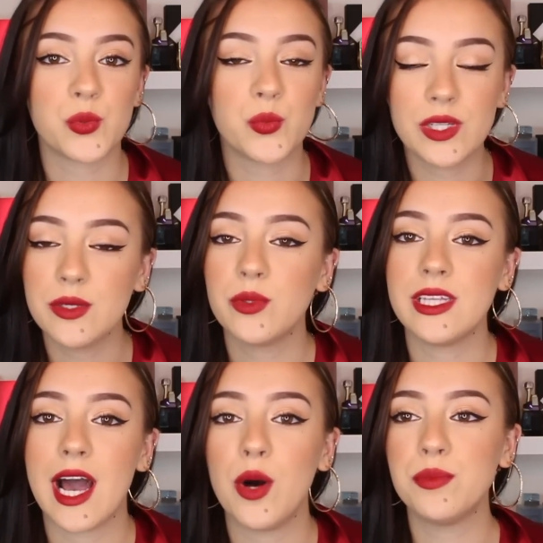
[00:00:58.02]

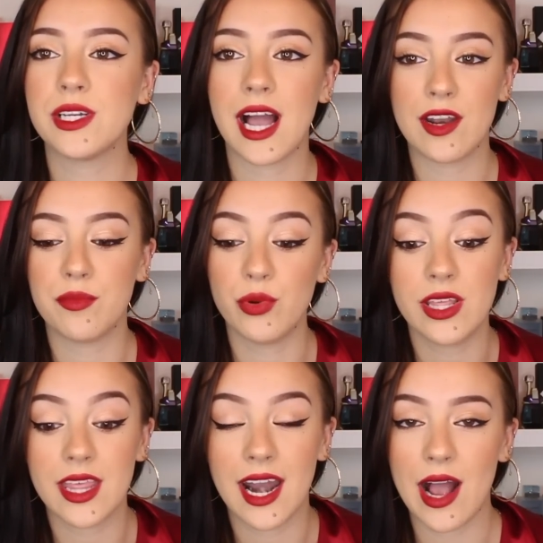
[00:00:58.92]
really help to kind of
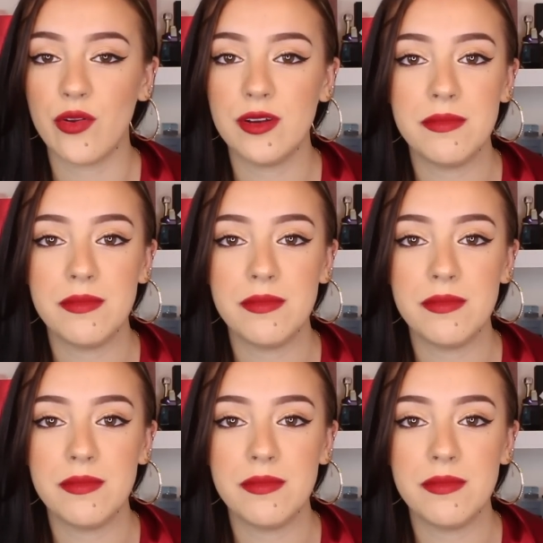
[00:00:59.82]
bring that out in